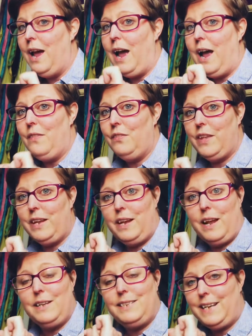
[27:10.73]
and the
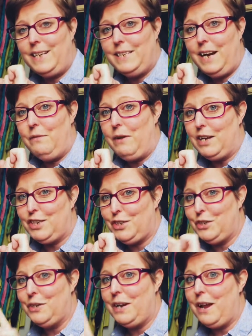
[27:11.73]
Z
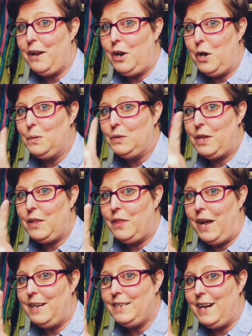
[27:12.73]
direction goes
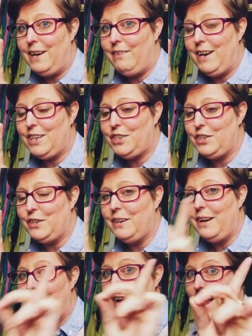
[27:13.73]
that direction
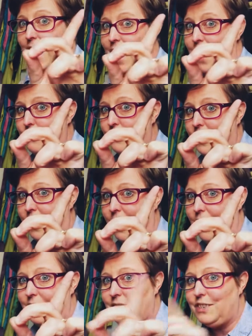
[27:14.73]
out the
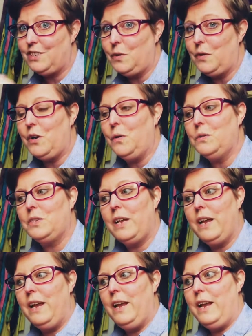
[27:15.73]
cards, so it goes
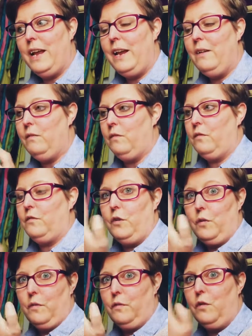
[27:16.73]
in
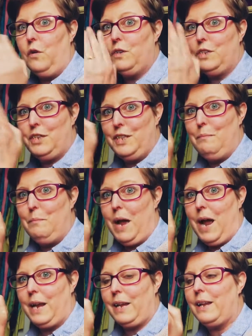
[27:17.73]
through the front to the
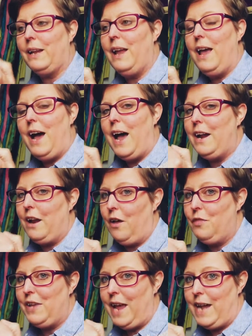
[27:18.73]
back, and
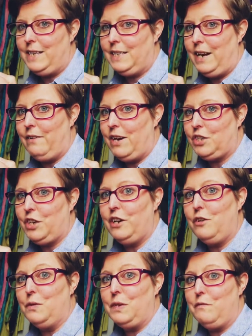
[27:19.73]
on the S direction it
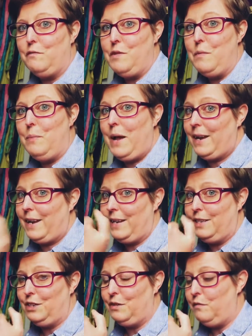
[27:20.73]
goes in from the back
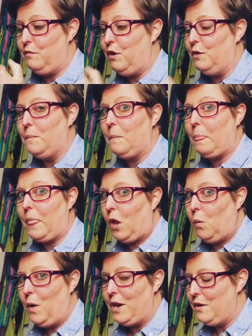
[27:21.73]
into the front
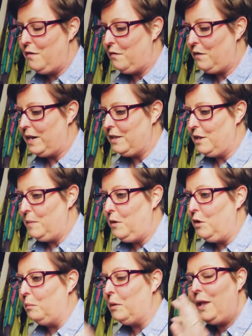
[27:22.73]
when you're threading them
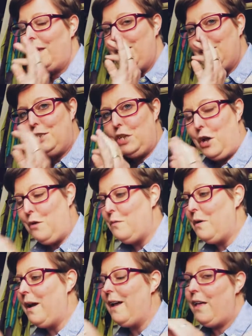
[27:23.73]
up.
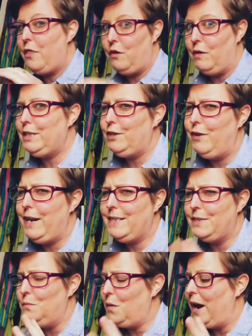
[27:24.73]
So there is a
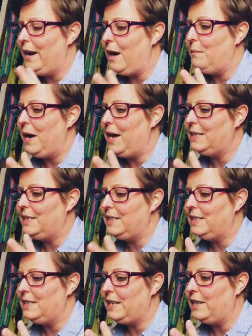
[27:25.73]
reason why I got my S's
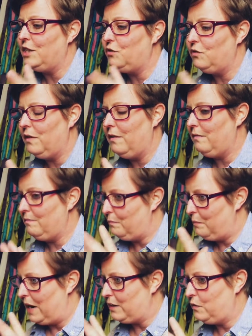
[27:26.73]
and Z's
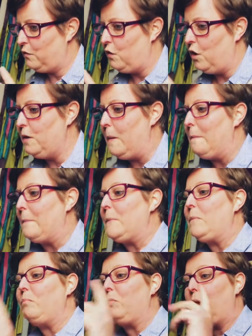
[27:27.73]
back to front,
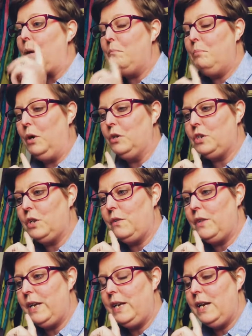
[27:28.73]
but
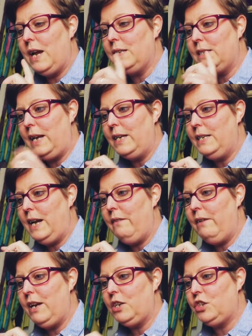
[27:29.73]
the Z
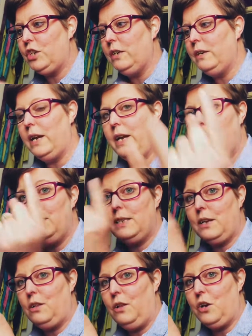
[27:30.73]
direction is
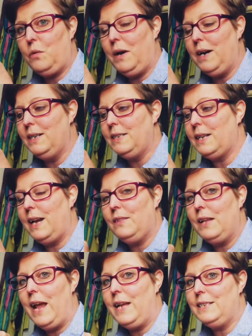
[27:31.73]
clockwise
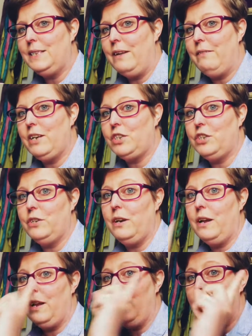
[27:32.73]
and the S direction
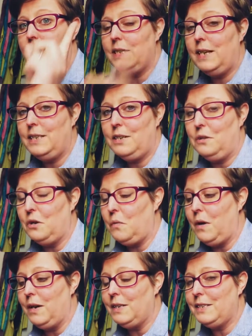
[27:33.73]
is
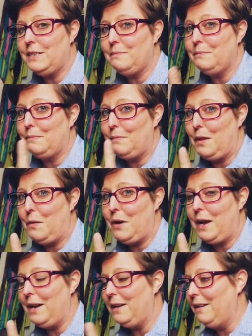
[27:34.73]
anti-clockwise.
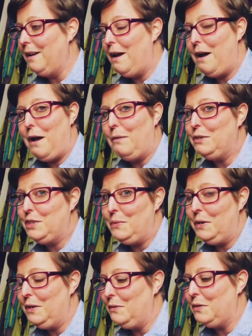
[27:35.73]
Okay, I will do a
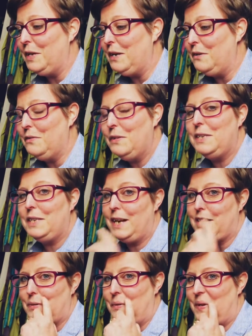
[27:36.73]
little thing on this
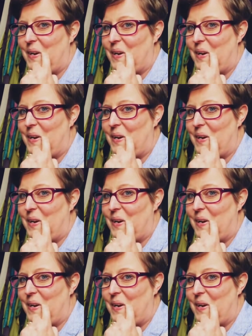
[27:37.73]
next